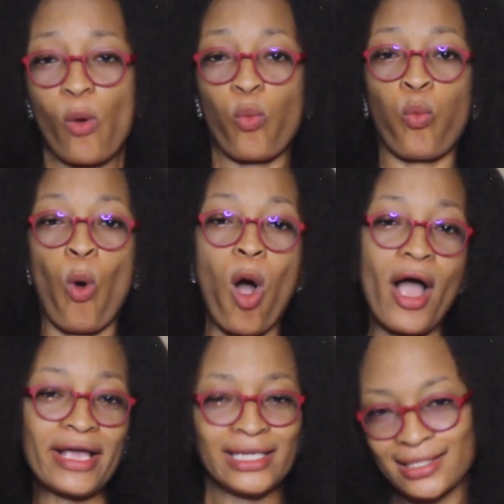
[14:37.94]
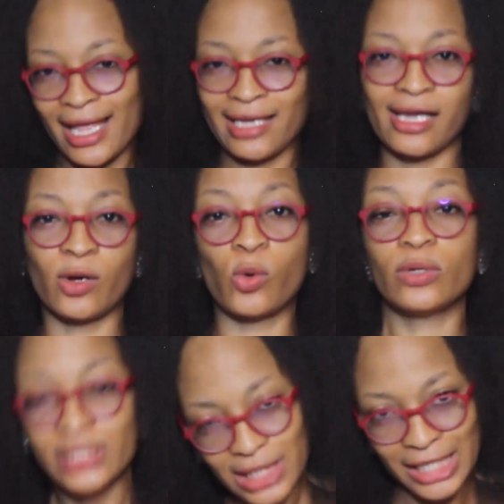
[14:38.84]
wore it like a
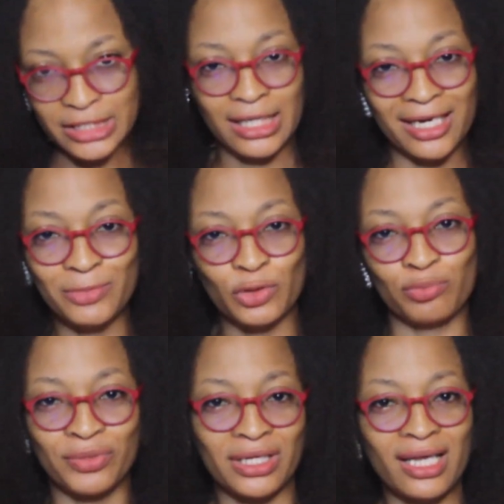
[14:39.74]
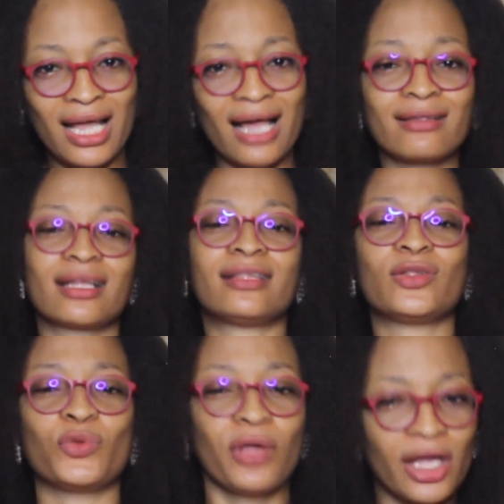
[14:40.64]
queen that she claimed to be, and
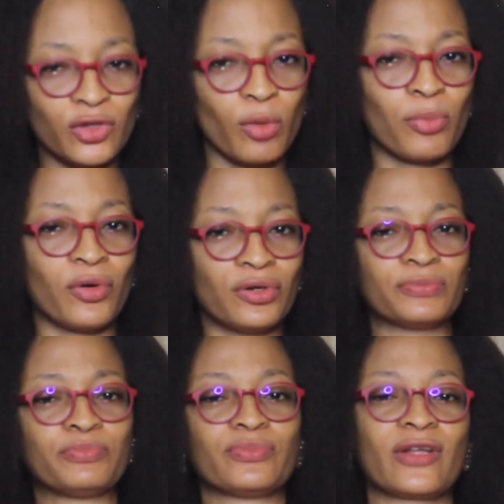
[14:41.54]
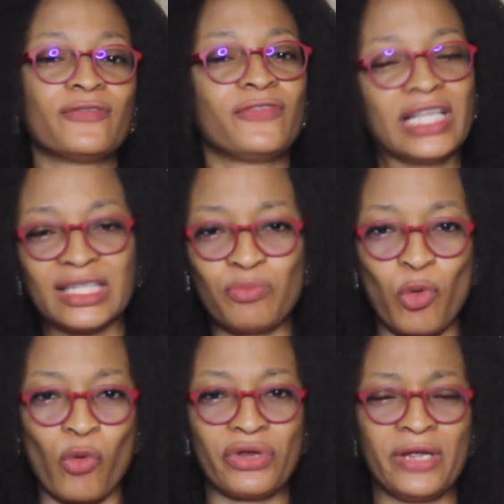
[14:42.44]
started to hate upon Faith
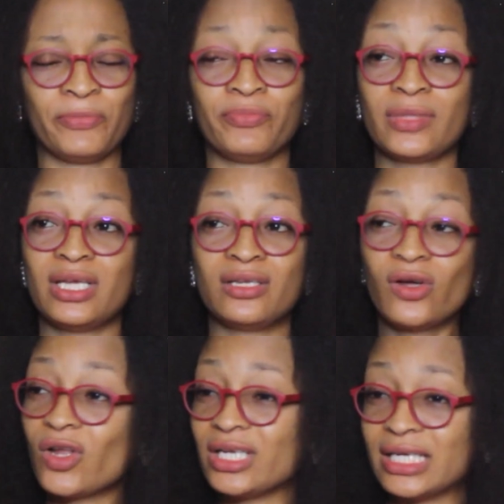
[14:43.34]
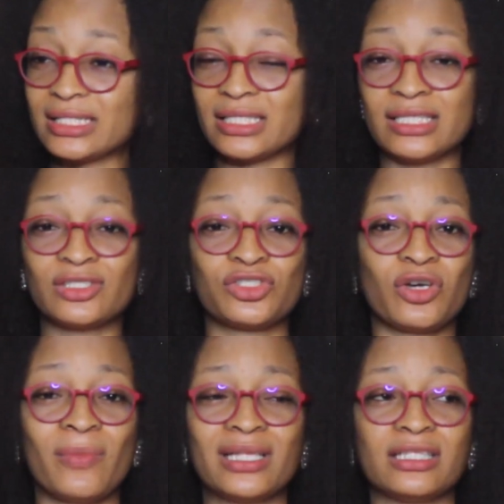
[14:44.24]
Murray. In all honesty,
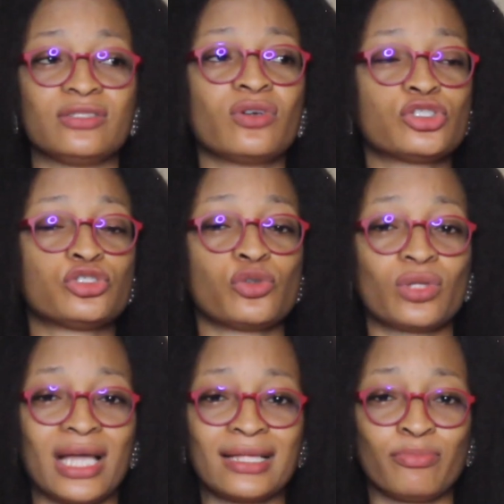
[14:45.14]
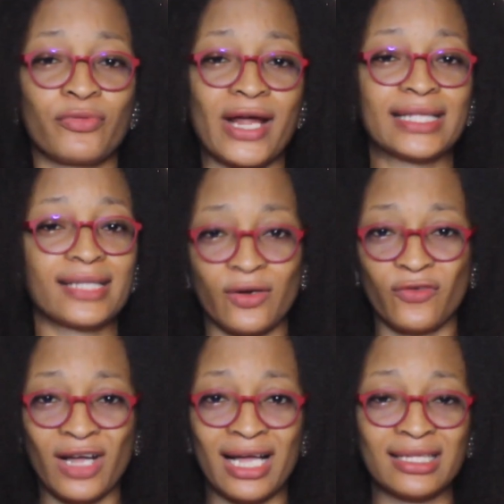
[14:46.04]
Chioma did not show that bright side
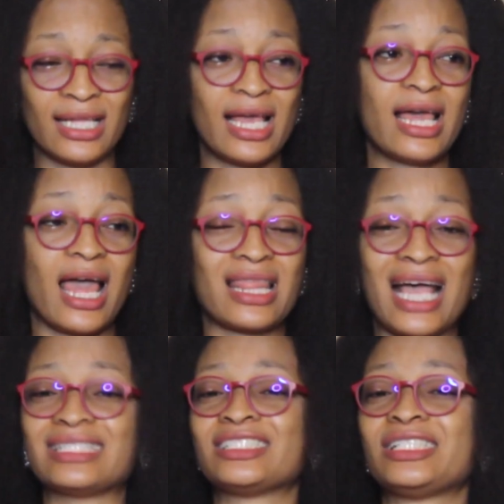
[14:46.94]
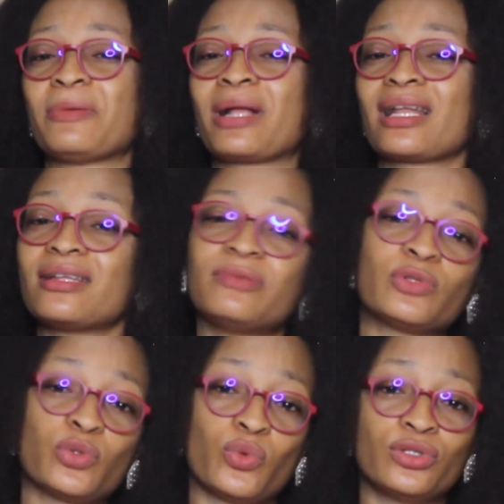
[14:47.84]
of hers that she claimed
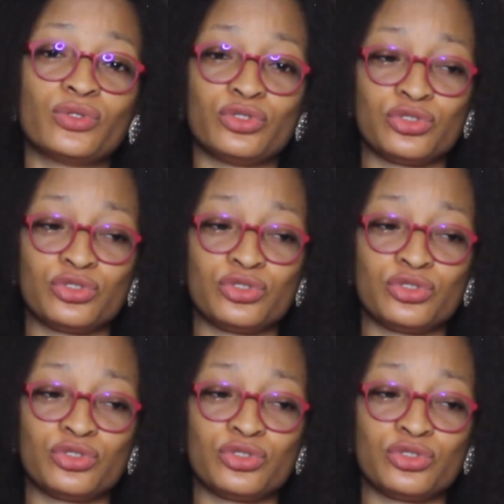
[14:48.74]
to want to